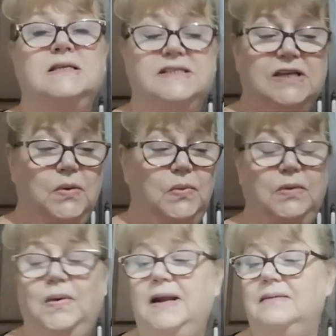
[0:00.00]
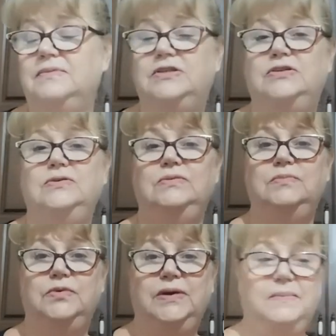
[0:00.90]
So we went up to
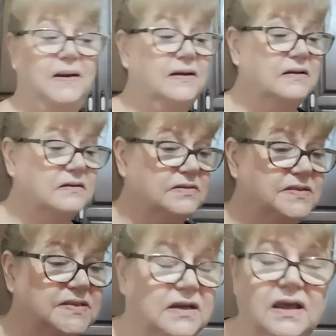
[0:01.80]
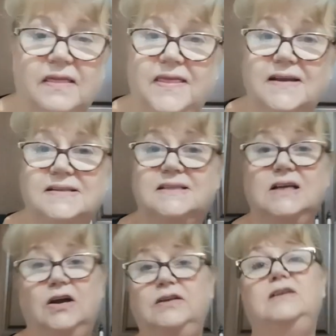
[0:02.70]
Mareeba because that's
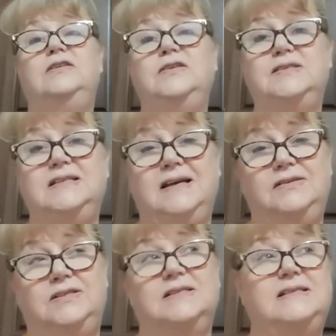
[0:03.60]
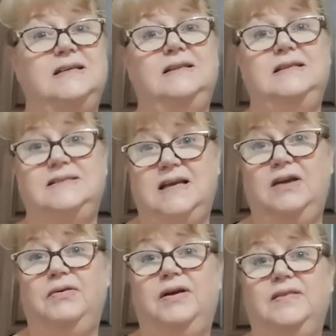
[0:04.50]
the only news agency in this
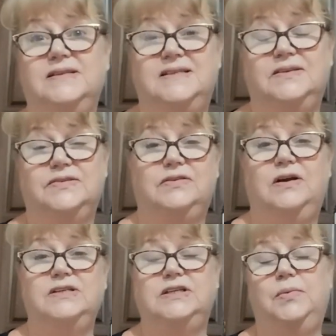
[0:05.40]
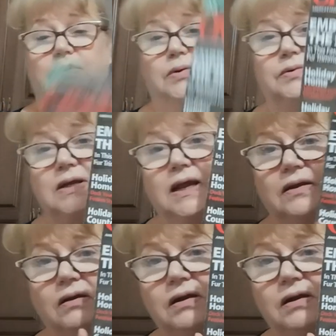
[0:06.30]
area that sells Crochet World, and